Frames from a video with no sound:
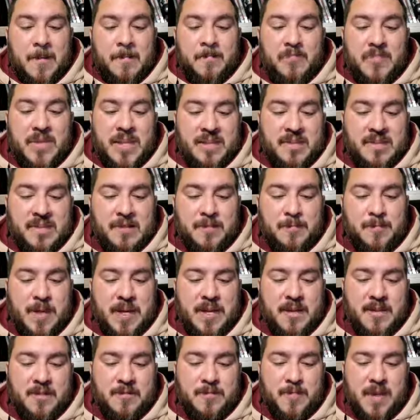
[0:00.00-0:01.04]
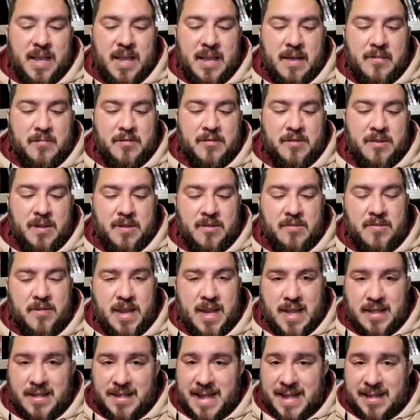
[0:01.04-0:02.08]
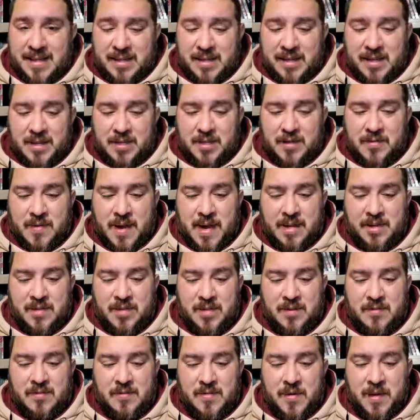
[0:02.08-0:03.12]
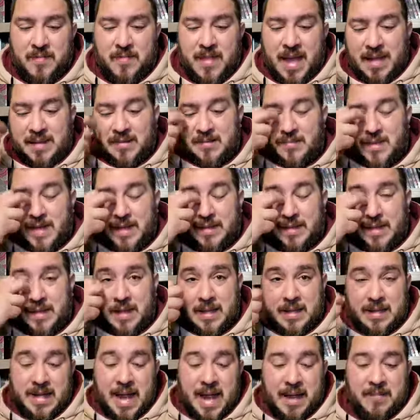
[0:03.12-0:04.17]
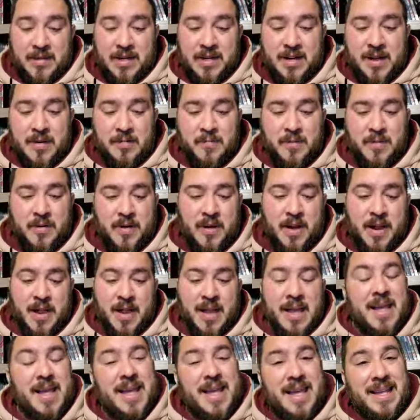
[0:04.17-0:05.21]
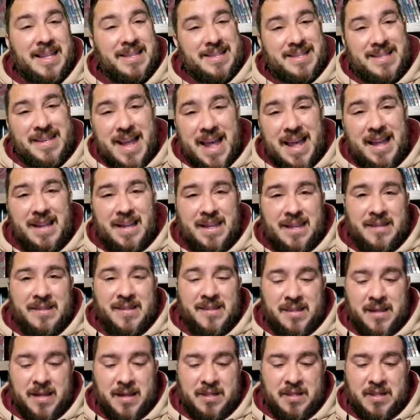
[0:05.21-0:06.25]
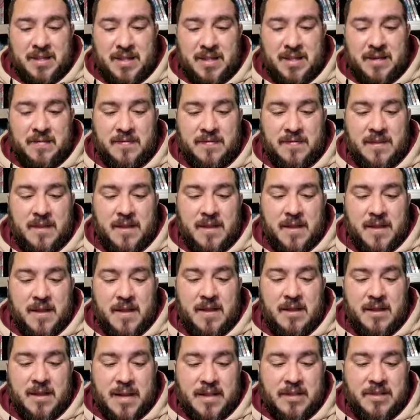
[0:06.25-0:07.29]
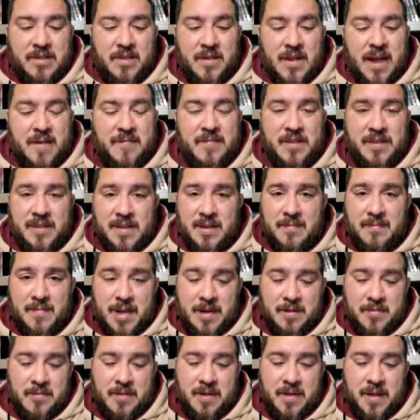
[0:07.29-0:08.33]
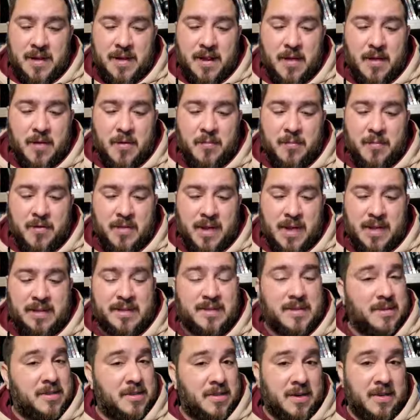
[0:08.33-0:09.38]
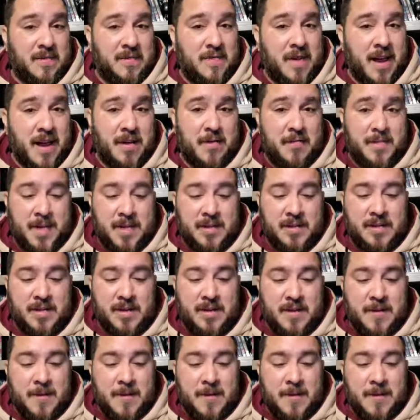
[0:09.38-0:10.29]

This is because being able to create that situation while maximizing the damage output, it's not easily achieved unless you have a teammate who can help create such an environment.